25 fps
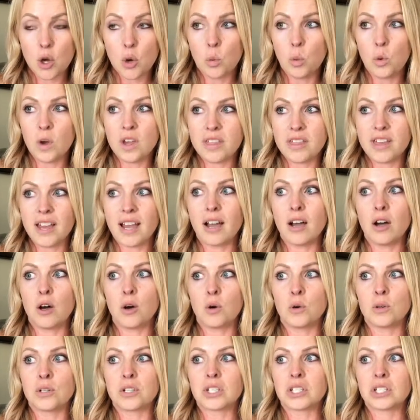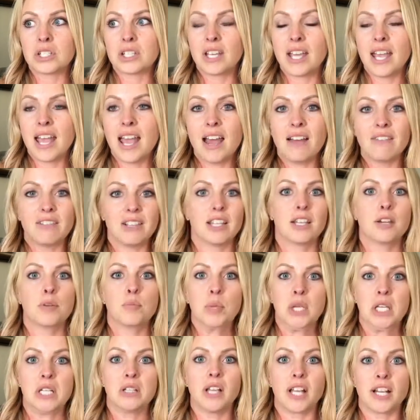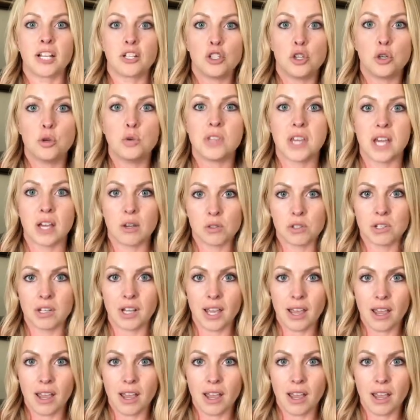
without having it be like 2,000